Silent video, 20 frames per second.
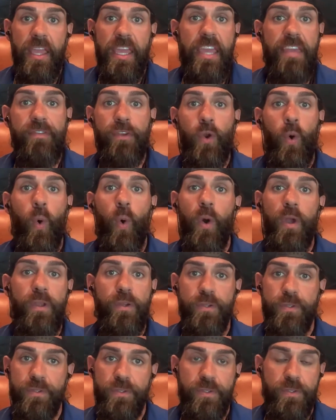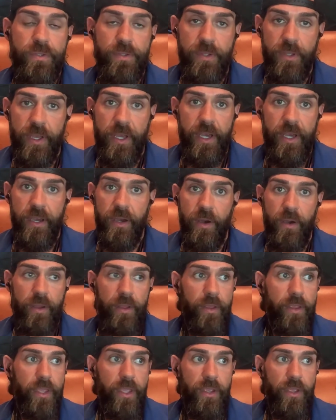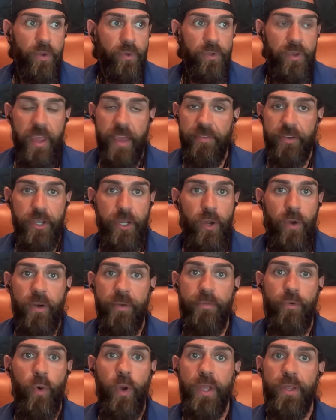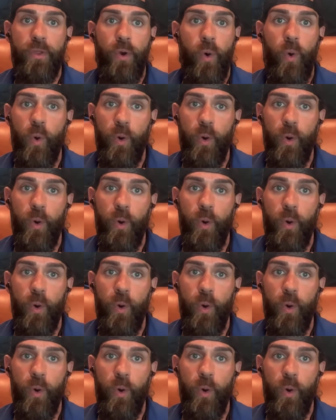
Even oils, you're never going to avoid the